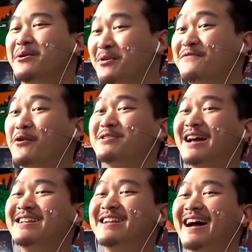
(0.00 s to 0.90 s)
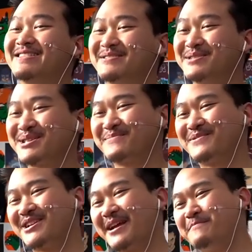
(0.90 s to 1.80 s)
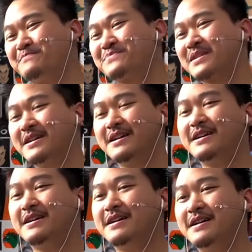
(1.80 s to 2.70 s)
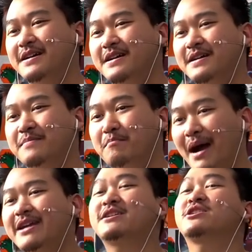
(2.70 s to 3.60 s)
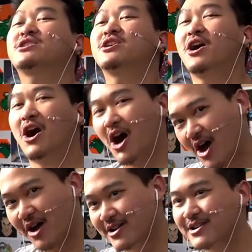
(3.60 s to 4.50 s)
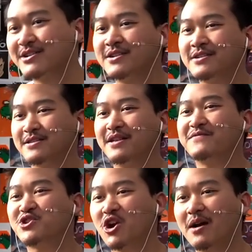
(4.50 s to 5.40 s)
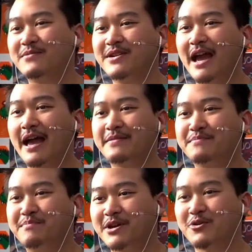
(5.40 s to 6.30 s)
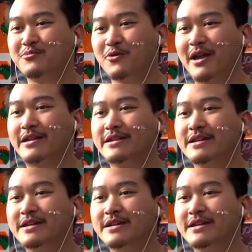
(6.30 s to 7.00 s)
With $4.99 through the super chat. Mike Hawk loves Jobby and pickle bread